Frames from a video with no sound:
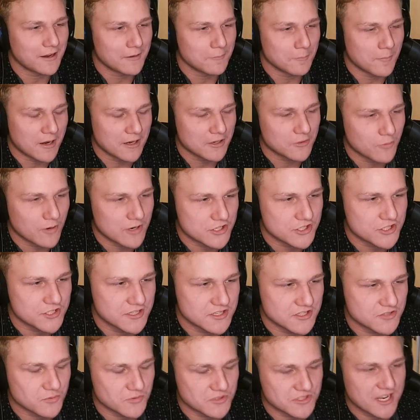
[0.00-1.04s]
my question
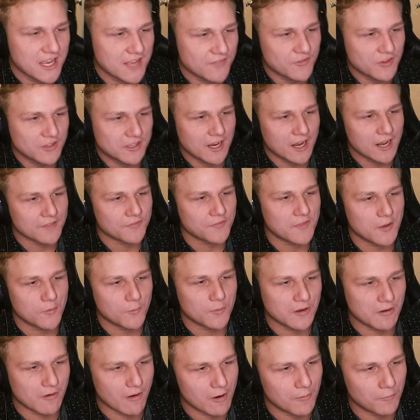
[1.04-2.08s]
is, was that the night that
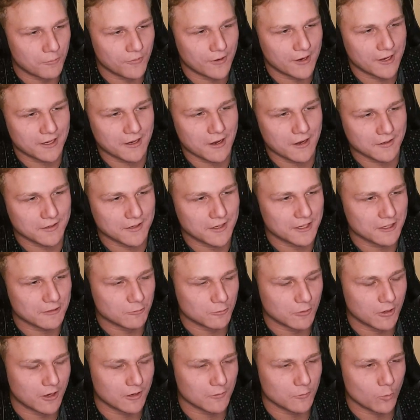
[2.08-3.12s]
we were all planning on getting
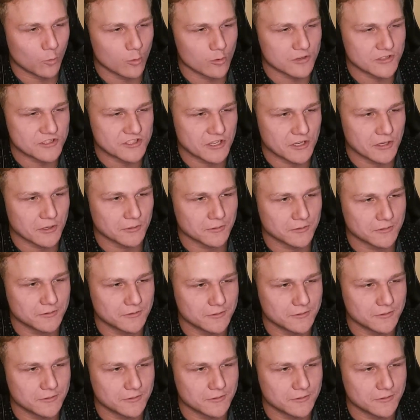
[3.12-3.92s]
on Warzone?